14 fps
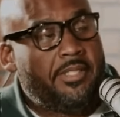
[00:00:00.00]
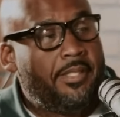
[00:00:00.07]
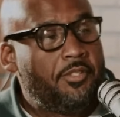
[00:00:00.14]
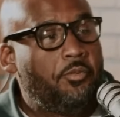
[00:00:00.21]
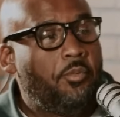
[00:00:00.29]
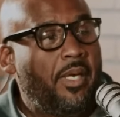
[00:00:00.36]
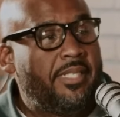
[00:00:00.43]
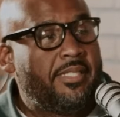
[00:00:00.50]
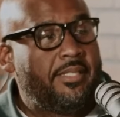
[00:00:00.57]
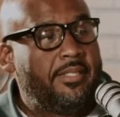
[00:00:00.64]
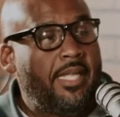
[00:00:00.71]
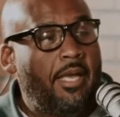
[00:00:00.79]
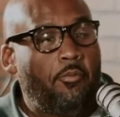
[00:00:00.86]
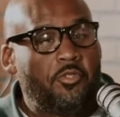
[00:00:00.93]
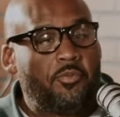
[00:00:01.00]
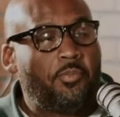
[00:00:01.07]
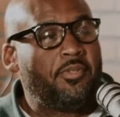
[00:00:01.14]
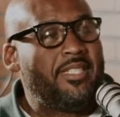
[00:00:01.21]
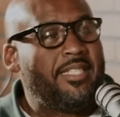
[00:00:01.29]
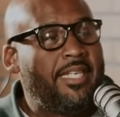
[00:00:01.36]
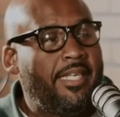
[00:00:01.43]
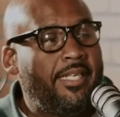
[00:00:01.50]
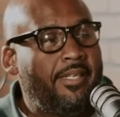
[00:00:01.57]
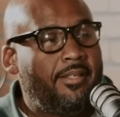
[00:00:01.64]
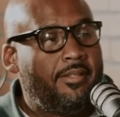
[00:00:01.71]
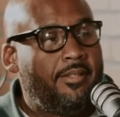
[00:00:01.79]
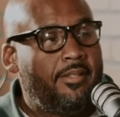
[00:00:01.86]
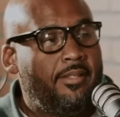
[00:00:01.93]
situations that was presented
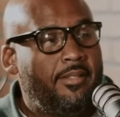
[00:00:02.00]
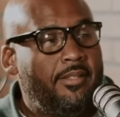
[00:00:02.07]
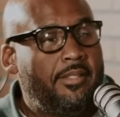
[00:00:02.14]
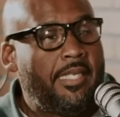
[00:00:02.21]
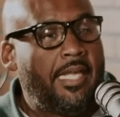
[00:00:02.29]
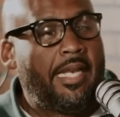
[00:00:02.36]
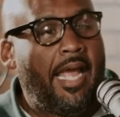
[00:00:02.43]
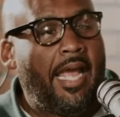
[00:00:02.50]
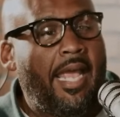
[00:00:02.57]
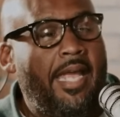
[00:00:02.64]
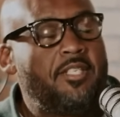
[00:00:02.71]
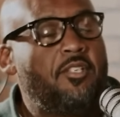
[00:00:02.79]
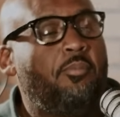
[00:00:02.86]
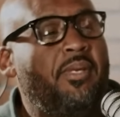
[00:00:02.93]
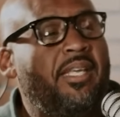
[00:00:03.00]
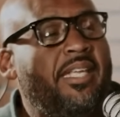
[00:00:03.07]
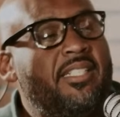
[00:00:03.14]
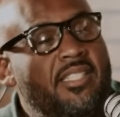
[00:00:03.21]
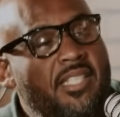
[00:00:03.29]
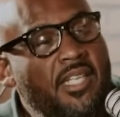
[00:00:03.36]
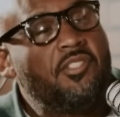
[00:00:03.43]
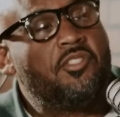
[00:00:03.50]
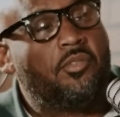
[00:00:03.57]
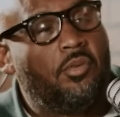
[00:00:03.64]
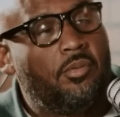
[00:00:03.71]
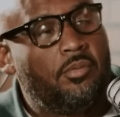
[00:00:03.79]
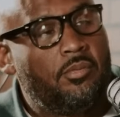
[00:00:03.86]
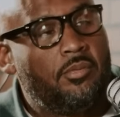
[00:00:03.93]
that I had to be
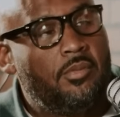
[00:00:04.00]
intentional